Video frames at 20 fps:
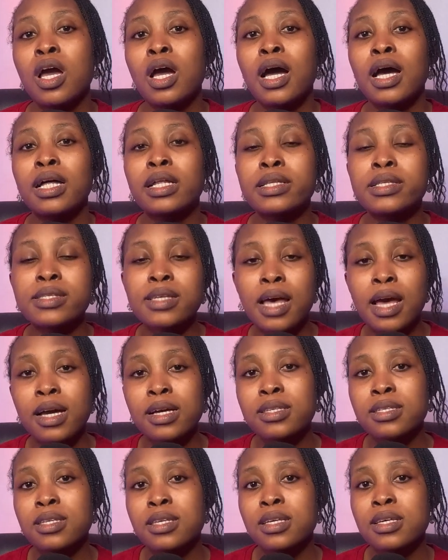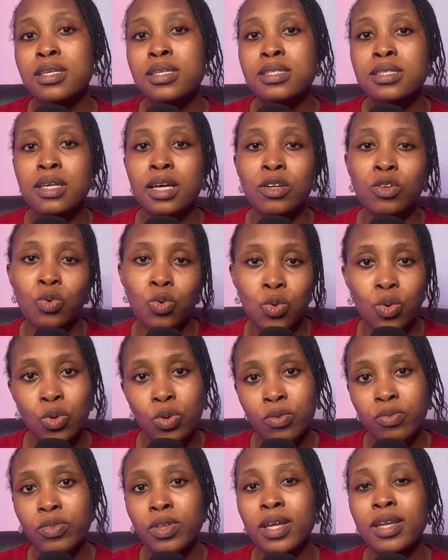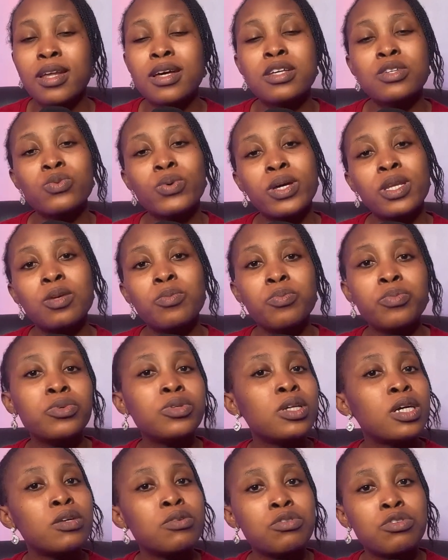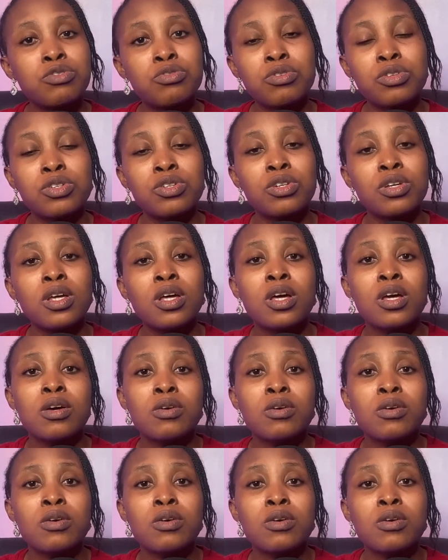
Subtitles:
and taxes and all of that. That's why they put that restriction.